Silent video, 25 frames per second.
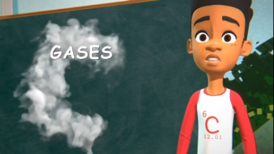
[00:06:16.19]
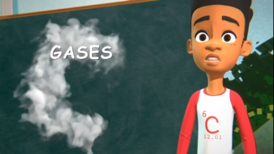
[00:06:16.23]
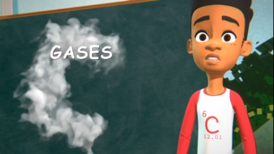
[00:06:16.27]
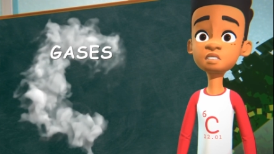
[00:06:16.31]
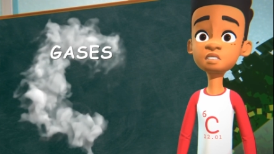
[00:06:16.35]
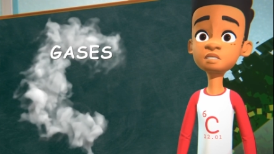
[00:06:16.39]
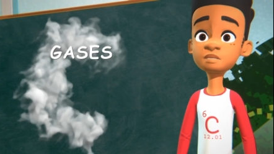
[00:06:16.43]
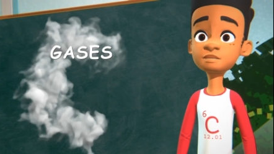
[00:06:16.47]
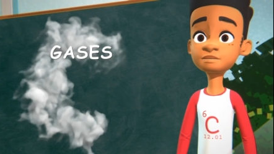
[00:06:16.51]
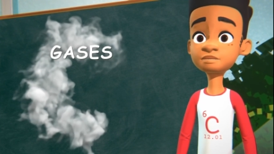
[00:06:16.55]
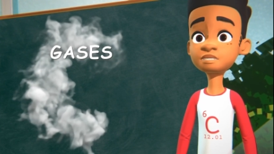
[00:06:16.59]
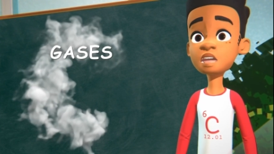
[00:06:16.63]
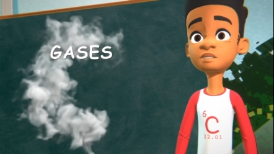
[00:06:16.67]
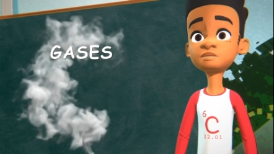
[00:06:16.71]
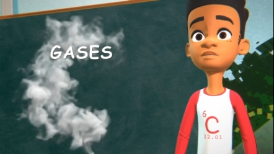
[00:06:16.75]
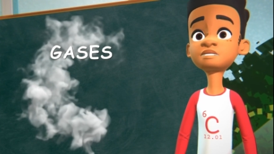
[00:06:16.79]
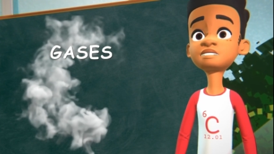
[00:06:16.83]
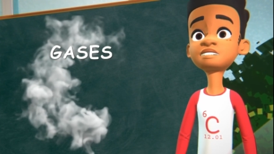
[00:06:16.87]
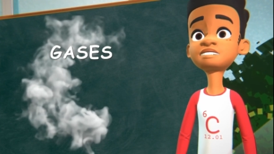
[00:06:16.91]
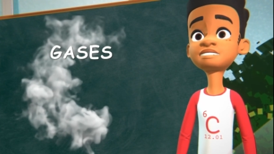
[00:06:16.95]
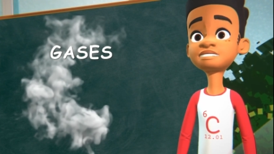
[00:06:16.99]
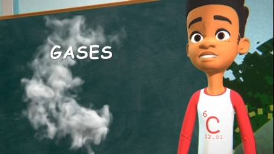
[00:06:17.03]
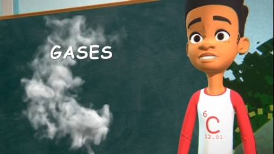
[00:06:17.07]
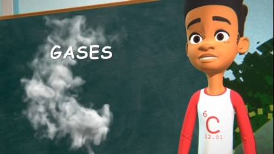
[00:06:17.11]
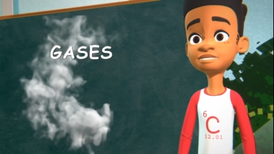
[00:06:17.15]
The
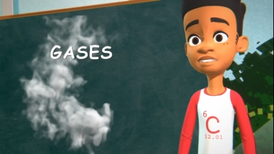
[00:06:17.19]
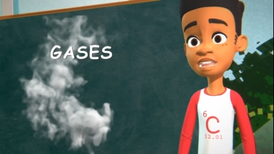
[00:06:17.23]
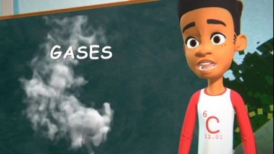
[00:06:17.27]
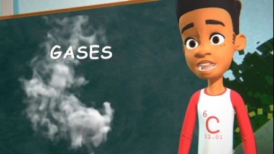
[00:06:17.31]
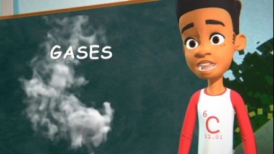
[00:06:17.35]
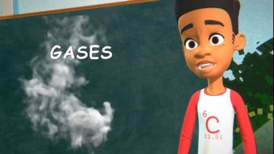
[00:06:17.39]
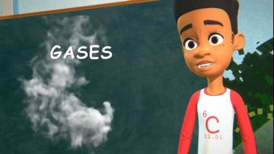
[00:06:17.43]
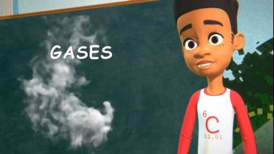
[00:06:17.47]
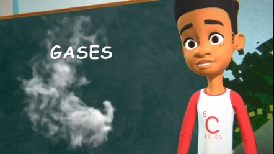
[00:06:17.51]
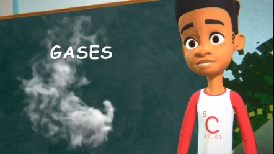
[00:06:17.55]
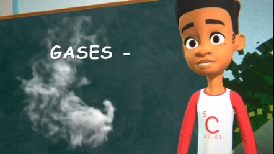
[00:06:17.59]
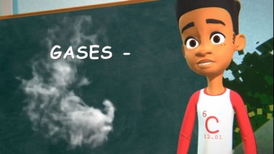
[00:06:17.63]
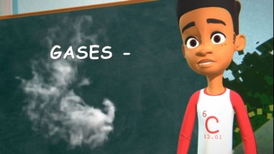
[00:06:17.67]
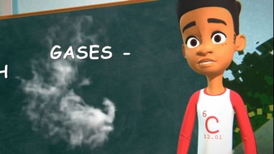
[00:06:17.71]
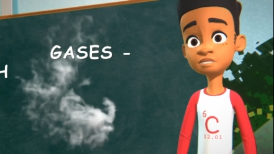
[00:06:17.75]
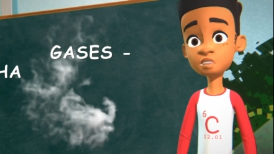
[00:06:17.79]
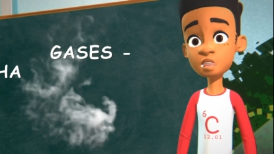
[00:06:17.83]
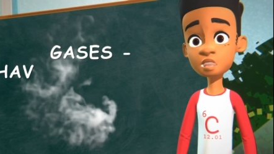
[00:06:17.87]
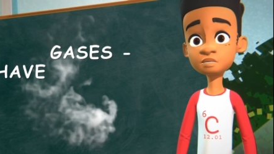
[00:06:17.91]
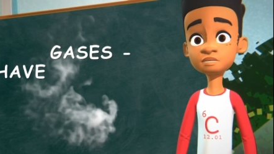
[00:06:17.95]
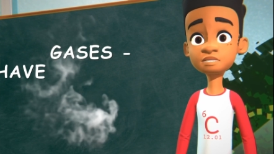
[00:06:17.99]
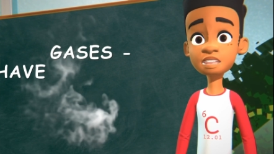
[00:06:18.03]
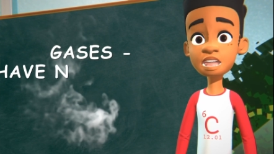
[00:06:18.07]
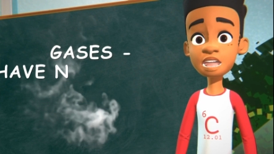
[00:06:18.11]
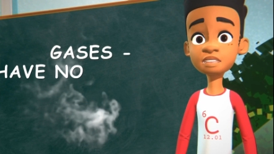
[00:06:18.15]
properties of gases
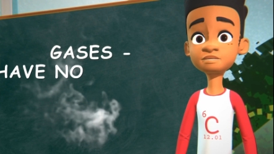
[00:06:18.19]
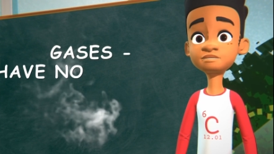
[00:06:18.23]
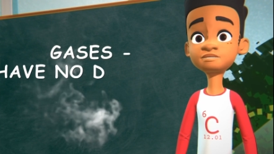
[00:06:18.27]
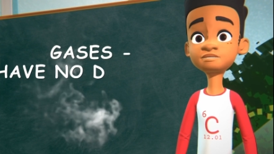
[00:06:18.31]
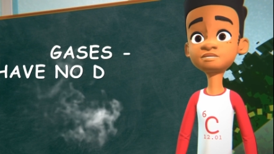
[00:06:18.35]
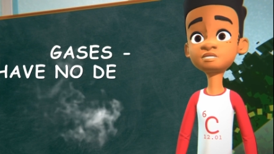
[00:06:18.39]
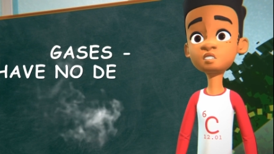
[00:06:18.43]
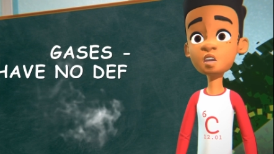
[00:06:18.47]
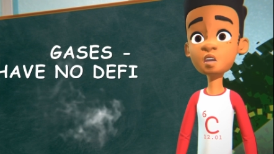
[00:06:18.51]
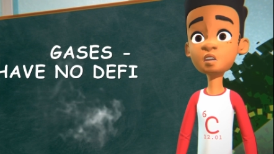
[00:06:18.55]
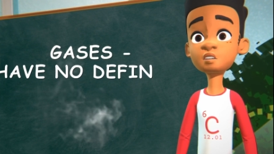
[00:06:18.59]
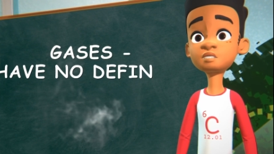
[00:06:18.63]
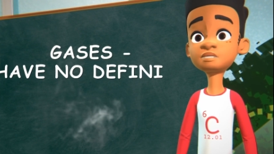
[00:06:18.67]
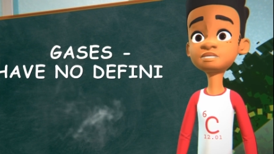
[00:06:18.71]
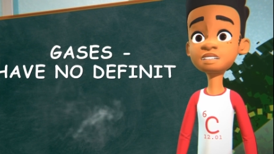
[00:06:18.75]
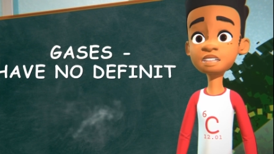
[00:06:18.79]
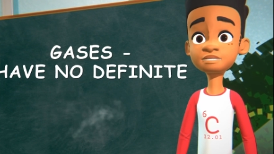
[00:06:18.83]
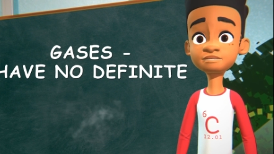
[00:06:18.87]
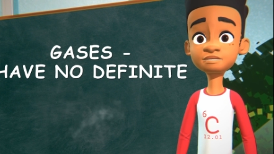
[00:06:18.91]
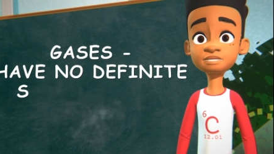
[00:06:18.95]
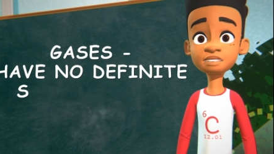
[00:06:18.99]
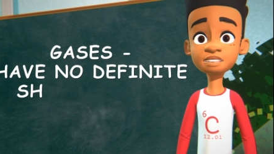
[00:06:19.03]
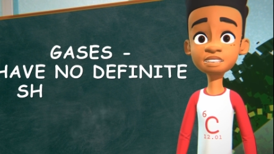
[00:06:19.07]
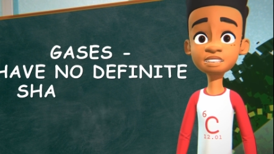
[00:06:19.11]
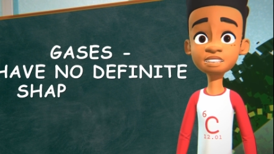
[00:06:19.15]
are they have no
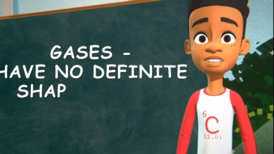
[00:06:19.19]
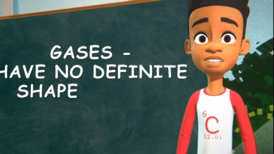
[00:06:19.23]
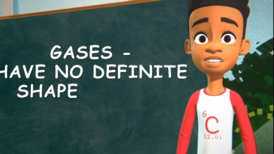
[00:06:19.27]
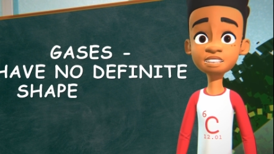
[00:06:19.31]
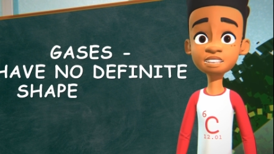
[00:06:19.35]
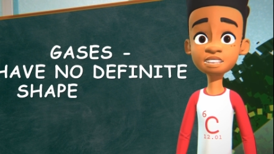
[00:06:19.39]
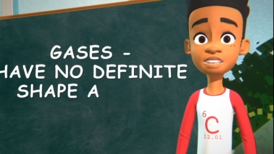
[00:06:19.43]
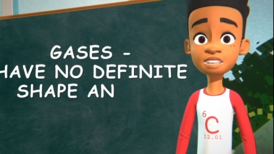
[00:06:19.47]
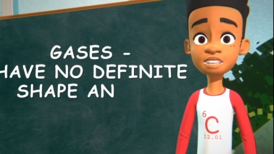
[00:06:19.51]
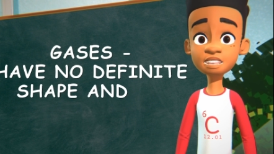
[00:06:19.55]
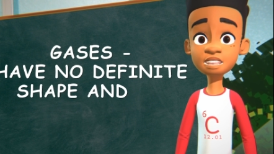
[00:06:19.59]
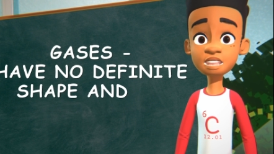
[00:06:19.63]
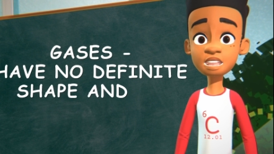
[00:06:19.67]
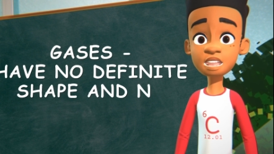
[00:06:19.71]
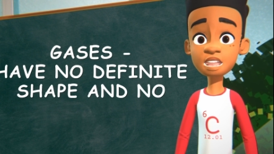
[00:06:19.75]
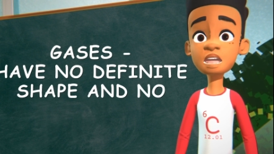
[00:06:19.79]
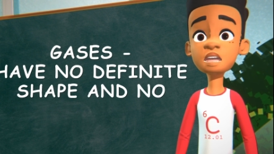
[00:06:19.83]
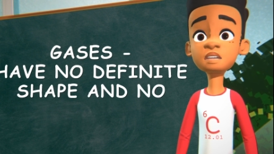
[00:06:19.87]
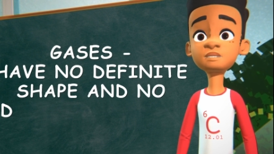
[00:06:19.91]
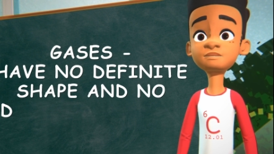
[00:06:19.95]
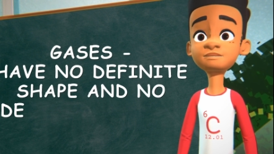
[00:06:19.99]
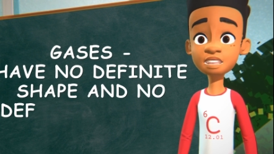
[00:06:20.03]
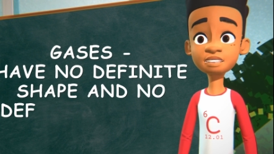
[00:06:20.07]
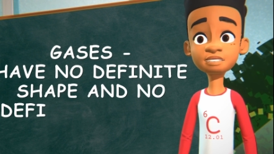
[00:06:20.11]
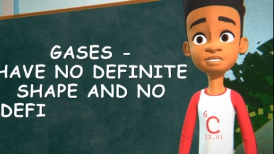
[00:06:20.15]
definite shape
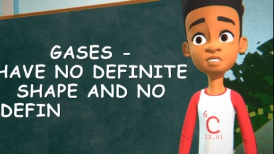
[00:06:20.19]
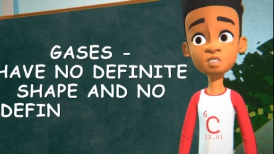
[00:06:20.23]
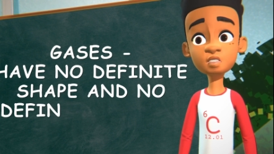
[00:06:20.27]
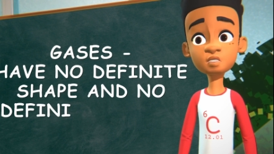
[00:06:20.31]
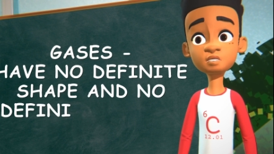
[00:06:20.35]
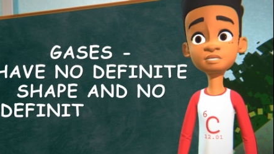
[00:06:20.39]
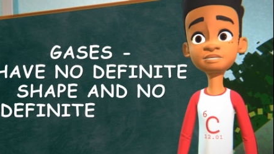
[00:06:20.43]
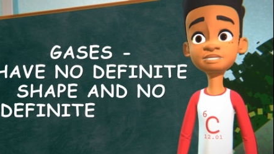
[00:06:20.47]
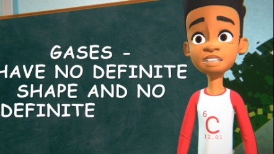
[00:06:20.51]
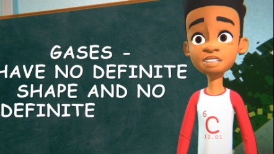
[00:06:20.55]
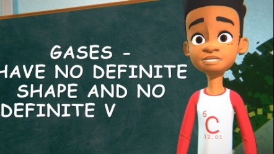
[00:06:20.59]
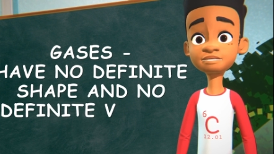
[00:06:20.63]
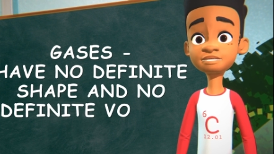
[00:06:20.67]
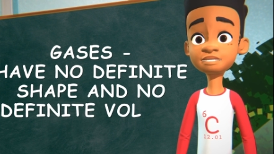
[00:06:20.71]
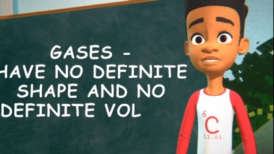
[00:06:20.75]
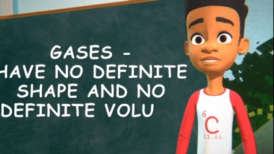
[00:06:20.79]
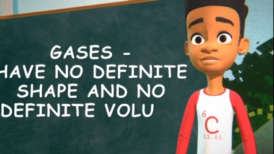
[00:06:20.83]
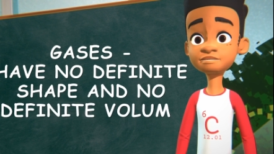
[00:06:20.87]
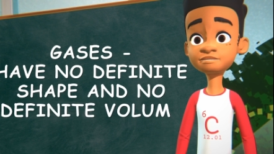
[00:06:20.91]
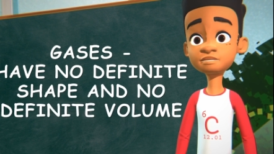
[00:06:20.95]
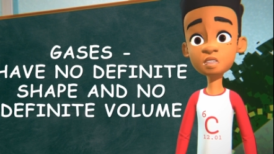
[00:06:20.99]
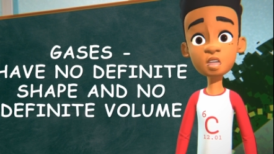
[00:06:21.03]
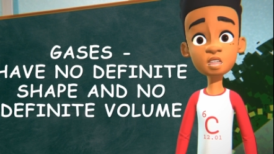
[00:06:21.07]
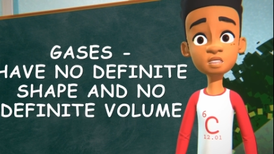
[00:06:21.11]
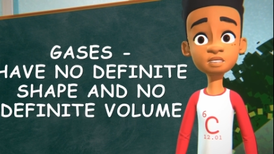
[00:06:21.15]
and no definite
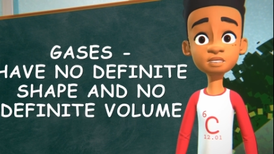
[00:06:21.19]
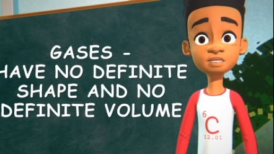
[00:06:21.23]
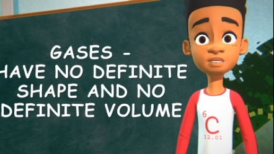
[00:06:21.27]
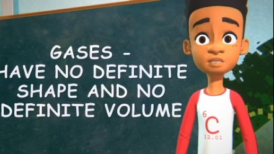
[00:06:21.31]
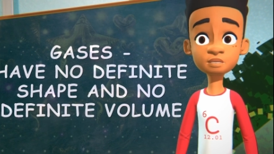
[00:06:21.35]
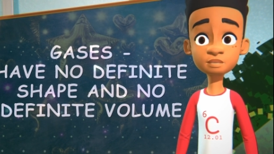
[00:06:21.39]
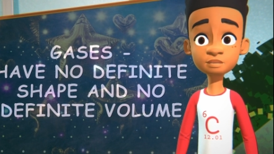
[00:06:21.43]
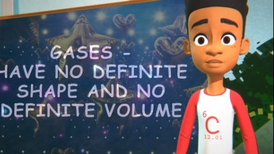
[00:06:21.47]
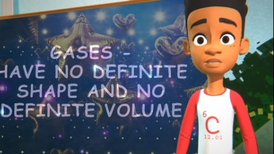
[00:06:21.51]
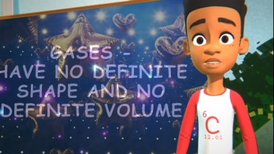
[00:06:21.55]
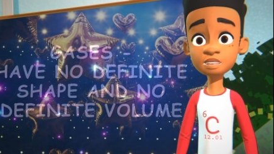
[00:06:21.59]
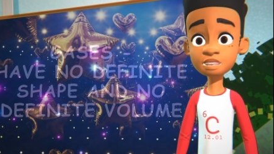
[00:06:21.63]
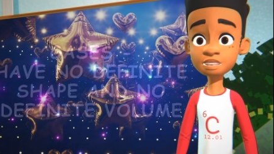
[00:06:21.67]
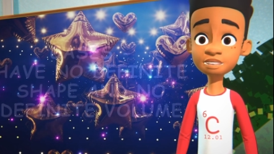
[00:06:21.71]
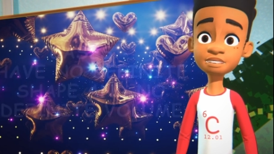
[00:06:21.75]
volume.